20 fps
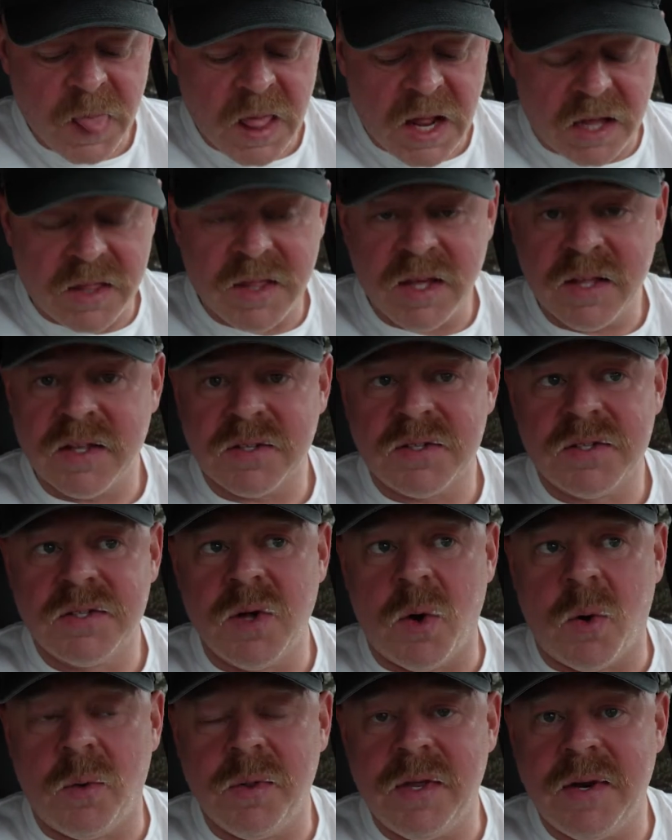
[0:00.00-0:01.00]
I think this is
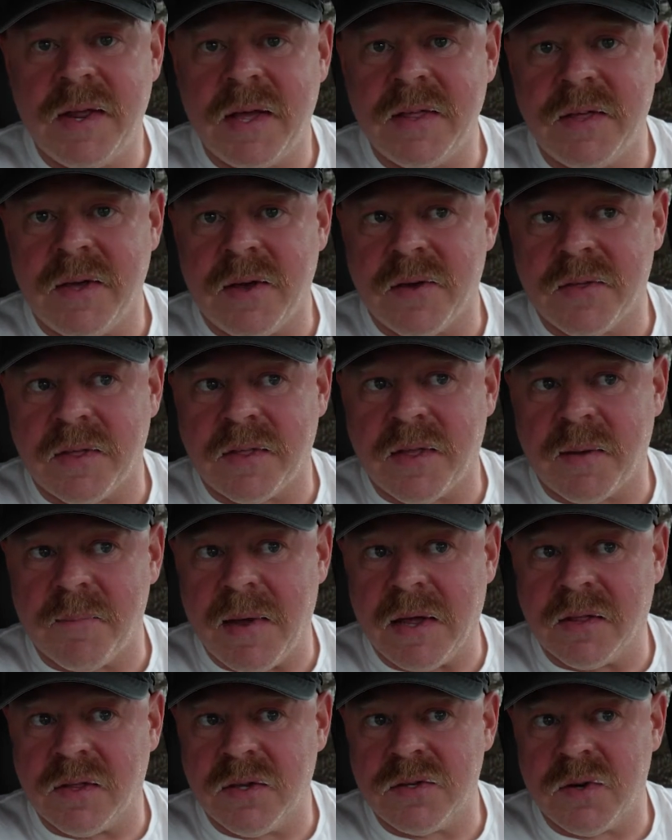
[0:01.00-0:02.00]
the only day of the year that they
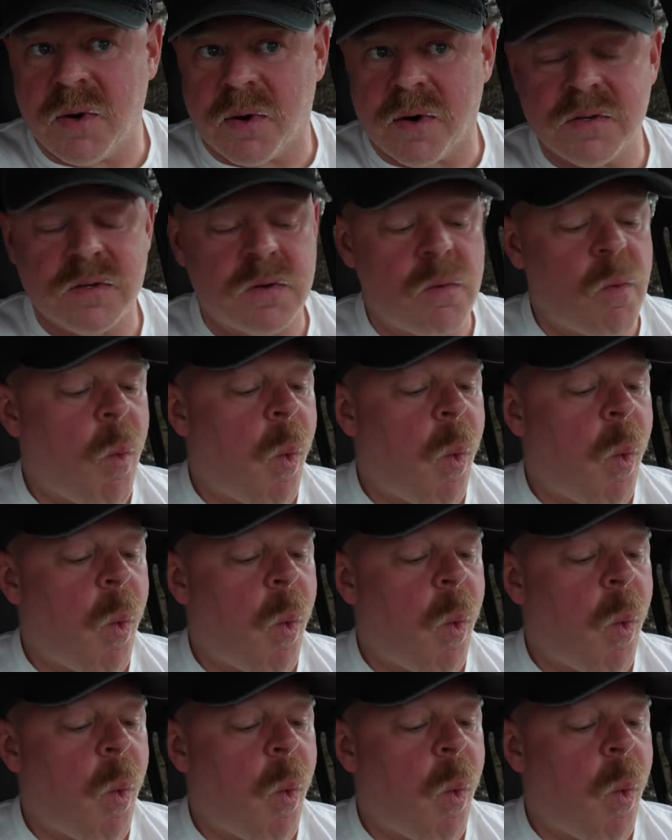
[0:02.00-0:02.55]
make these donuts.